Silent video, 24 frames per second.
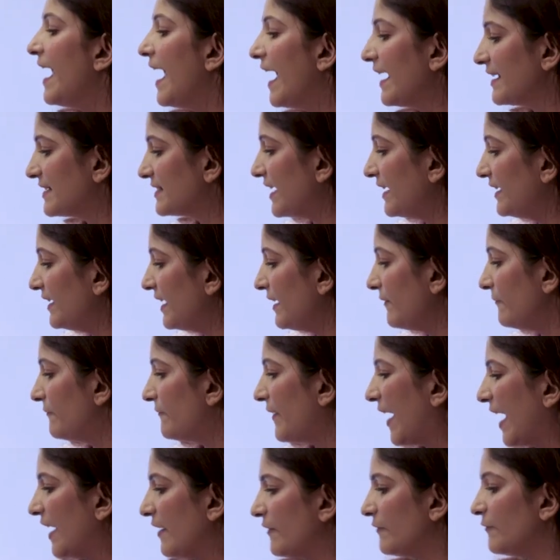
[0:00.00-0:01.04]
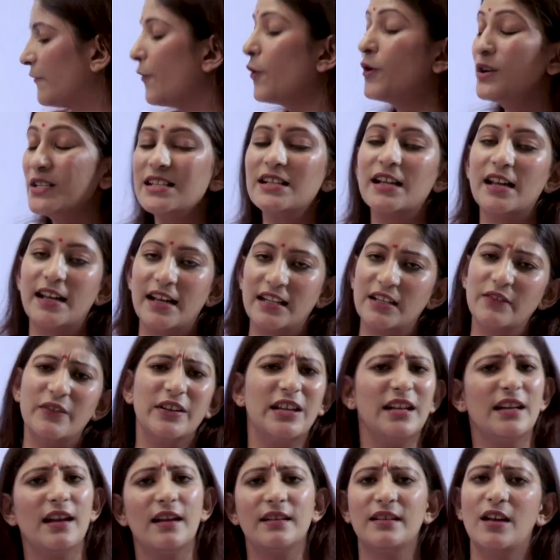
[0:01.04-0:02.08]
Extending 5, 4G
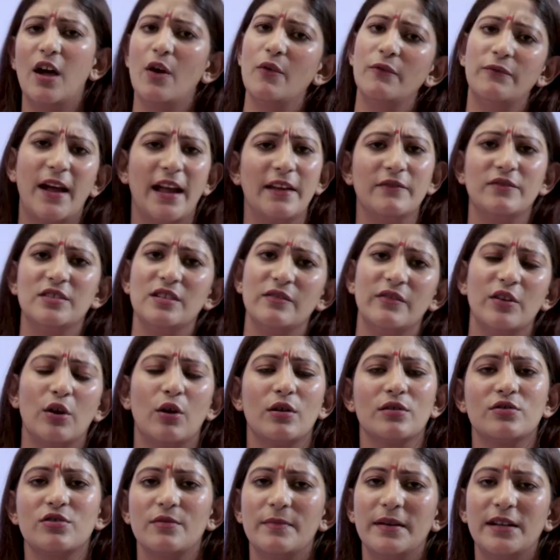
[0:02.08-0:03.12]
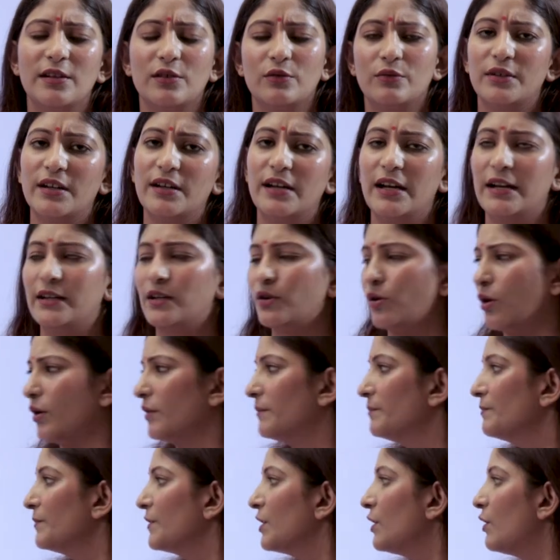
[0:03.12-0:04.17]
connectivity, now 5G will also be included later on.
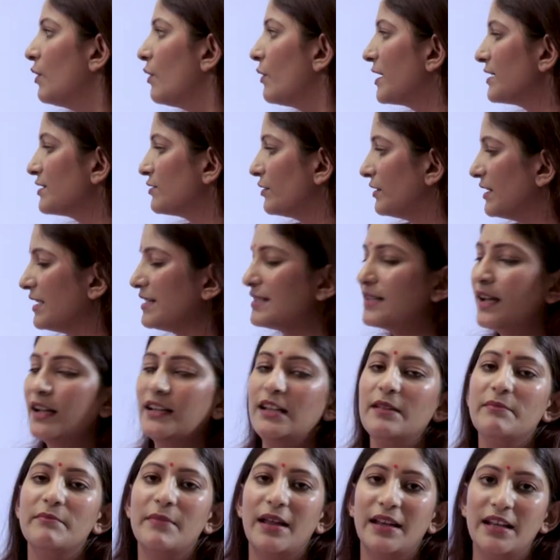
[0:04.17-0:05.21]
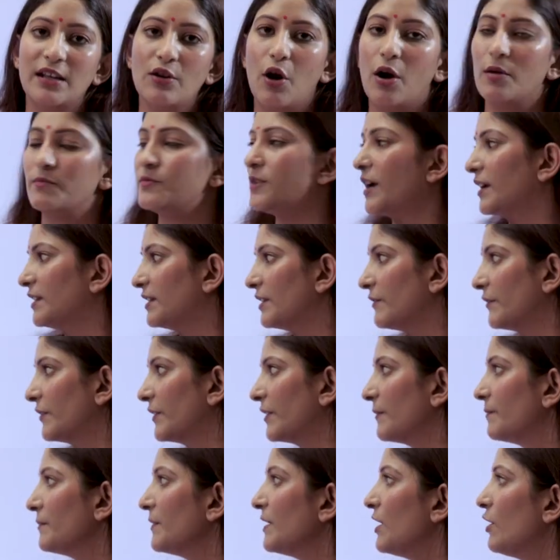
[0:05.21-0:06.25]
Okay, so these are the many
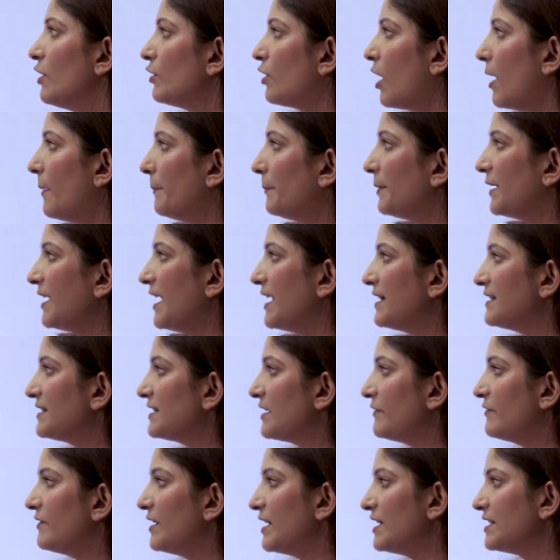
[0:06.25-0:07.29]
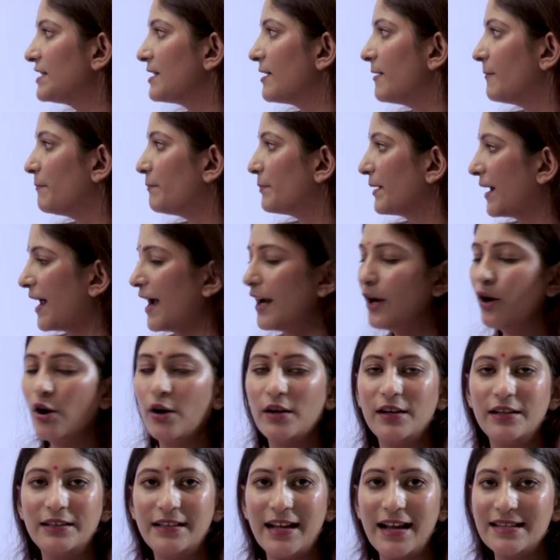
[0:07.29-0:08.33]
objectives. Comprehensiveness,
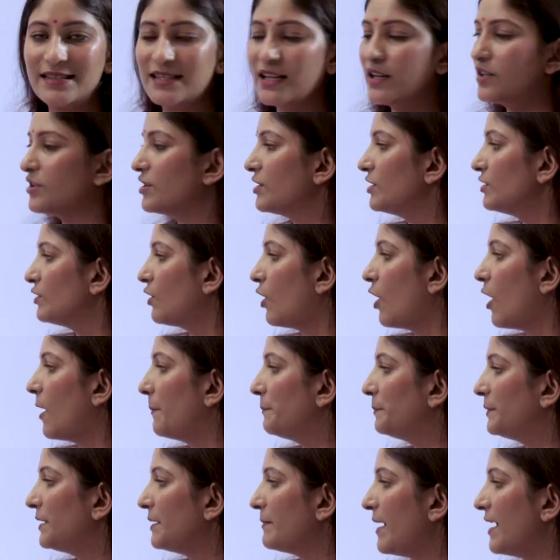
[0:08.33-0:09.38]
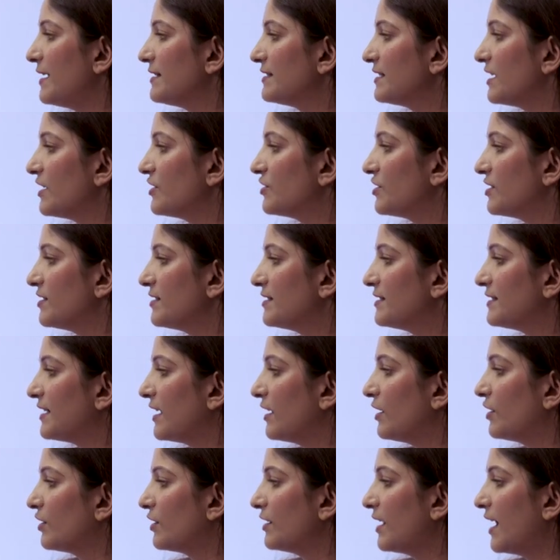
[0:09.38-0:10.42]
prioritization, optimization,
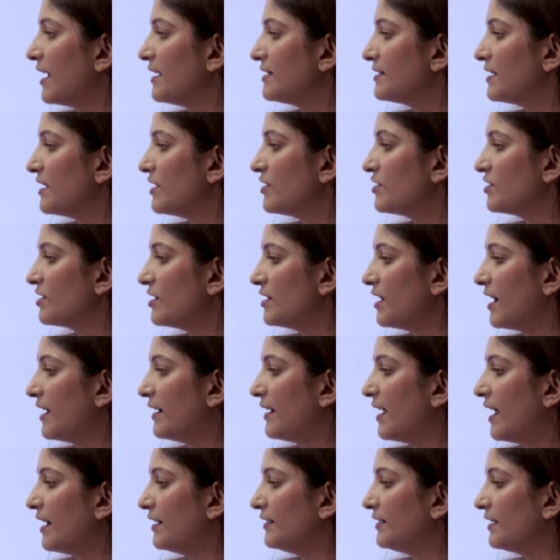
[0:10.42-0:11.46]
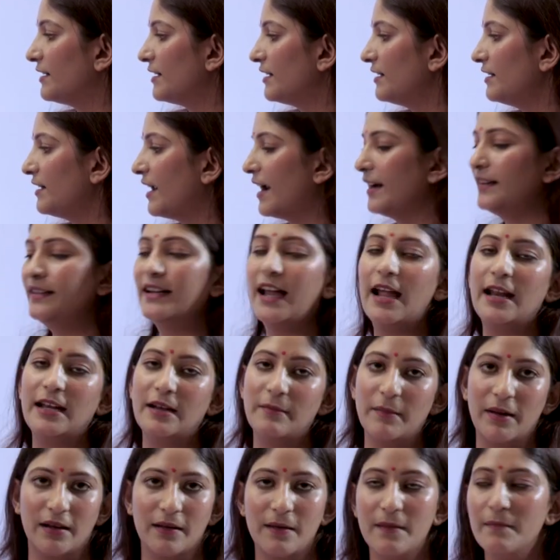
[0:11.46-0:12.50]
synchronization, analytical and
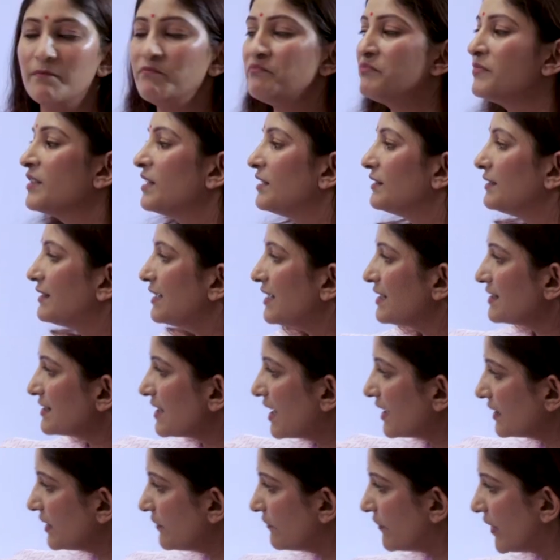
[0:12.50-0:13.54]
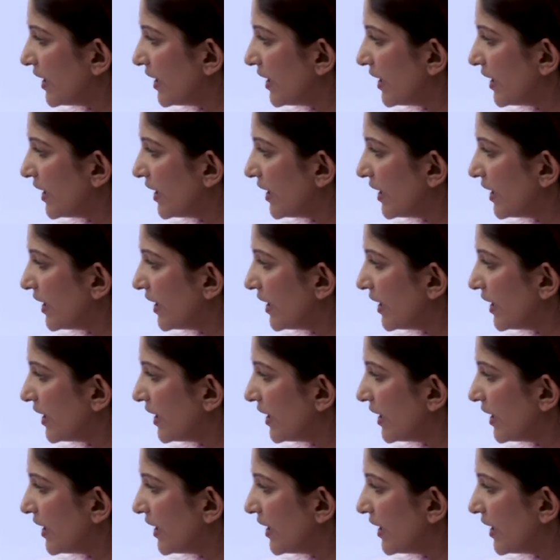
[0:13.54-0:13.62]
dynamic. These are the